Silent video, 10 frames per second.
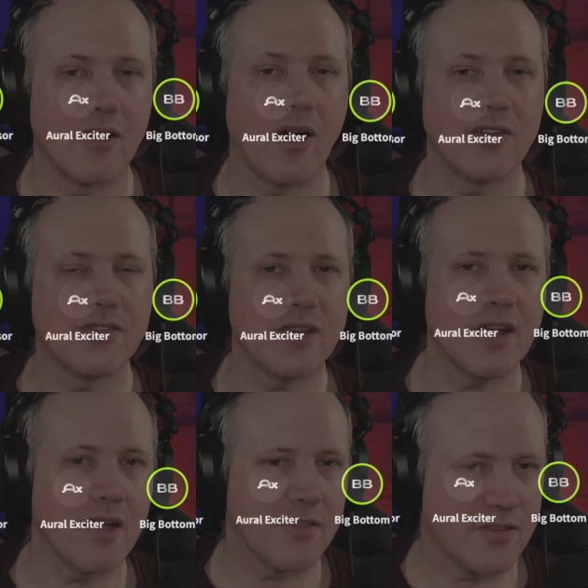I said
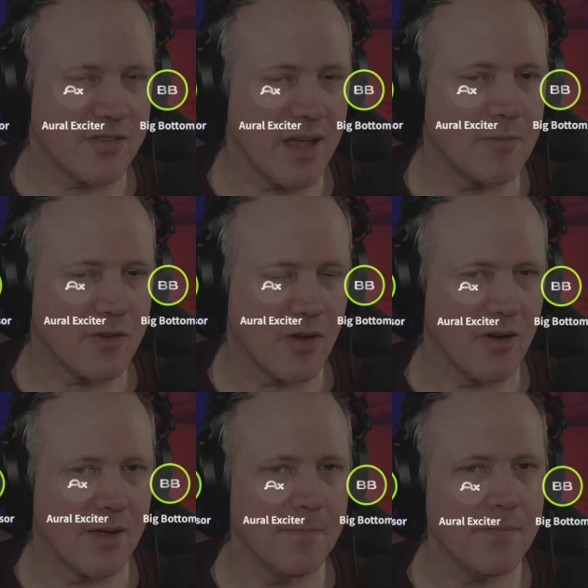it at the same
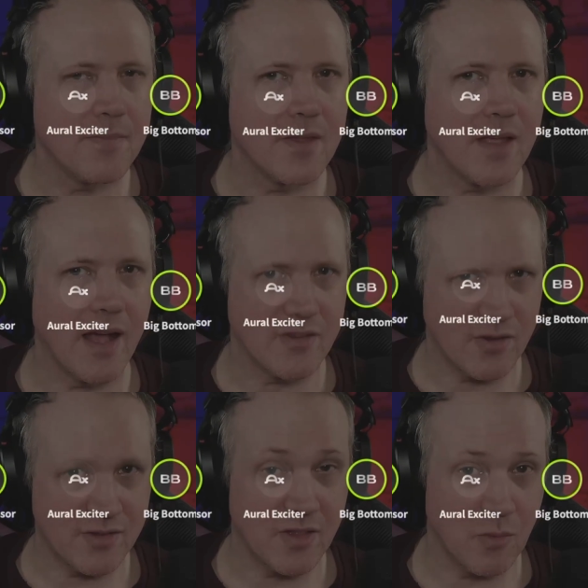time as I
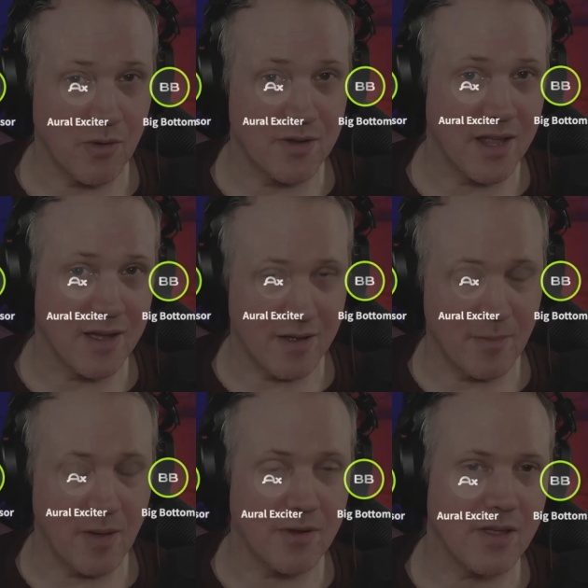said the word now a
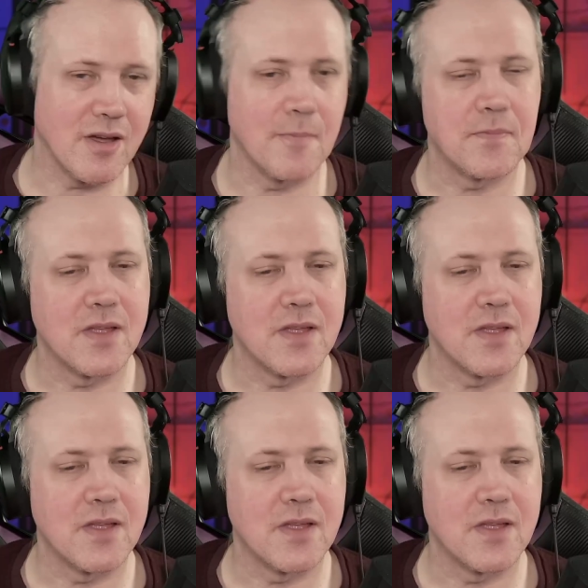moment ago.